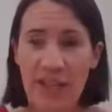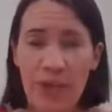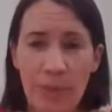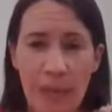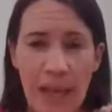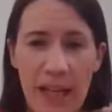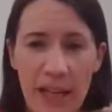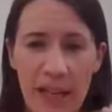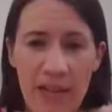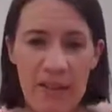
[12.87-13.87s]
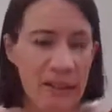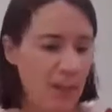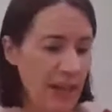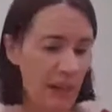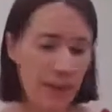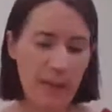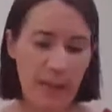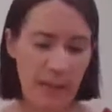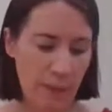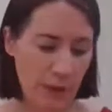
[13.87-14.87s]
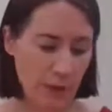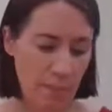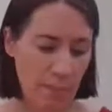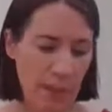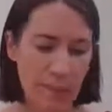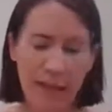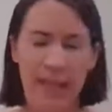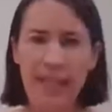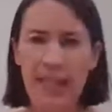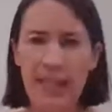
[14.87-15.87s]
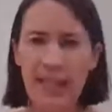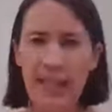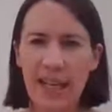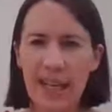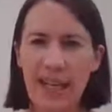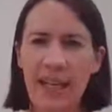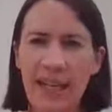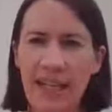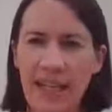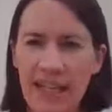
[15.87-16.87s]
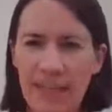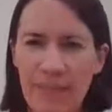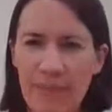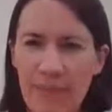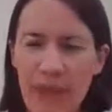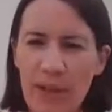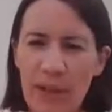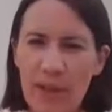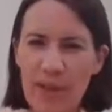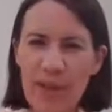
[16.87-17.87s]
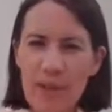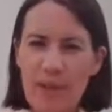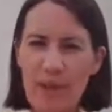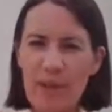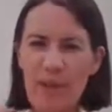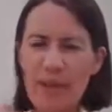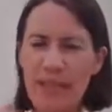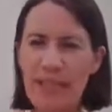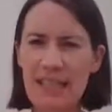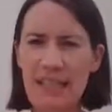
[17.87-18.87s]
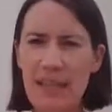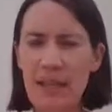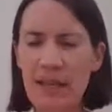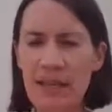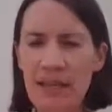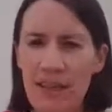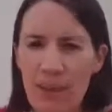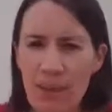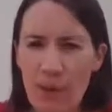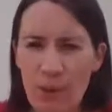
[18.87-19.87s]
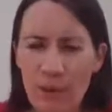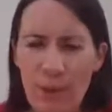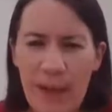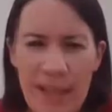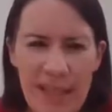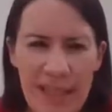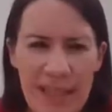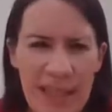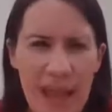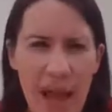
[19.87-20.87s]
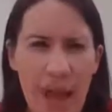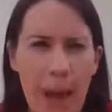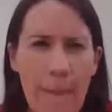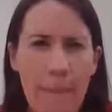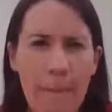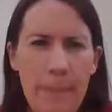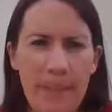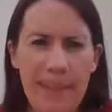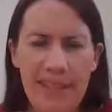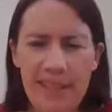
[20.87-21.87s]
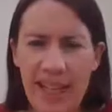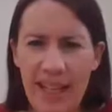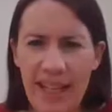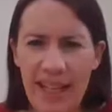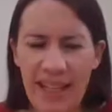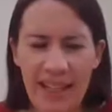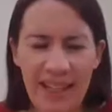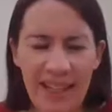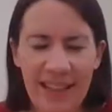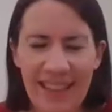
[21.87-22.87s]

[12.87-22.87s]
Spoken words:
normally this weekend would have been a bit of a big event in London because we would have been celebrating the Queen's birthday.